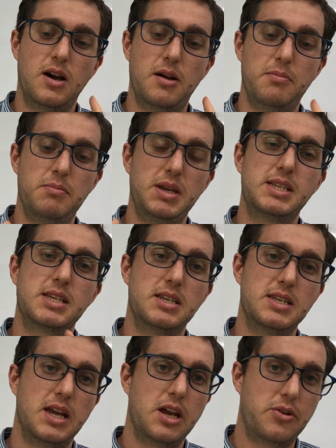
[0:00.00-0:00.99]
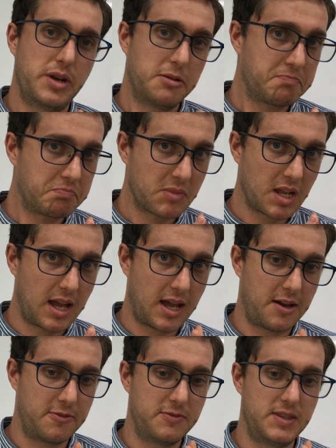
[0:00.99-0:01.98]
meat and dairy
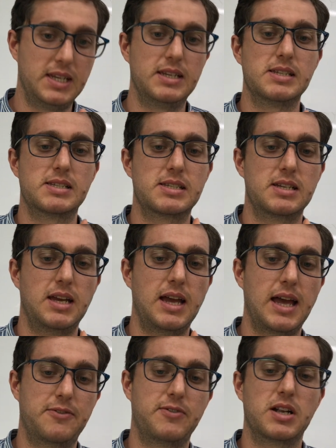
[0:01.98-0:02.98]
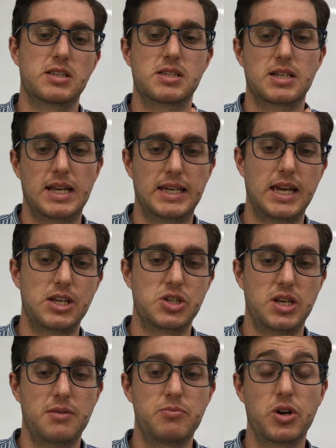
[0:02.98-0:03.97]
have these advanced
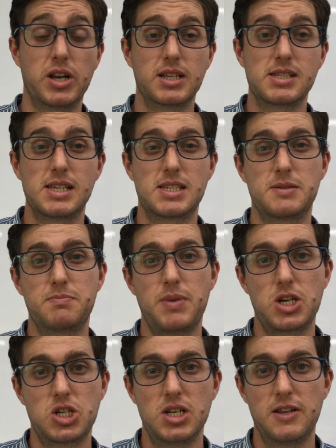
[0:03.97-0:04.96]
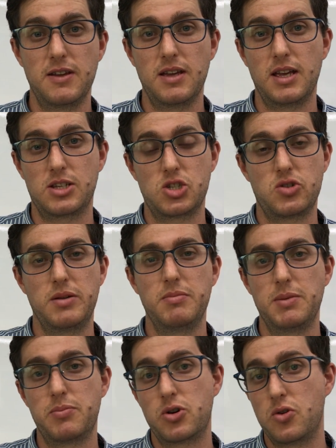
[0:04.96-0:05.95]
glycation end products, especially
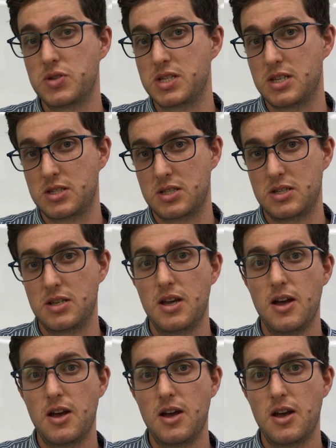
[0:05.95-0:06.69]
extremely processed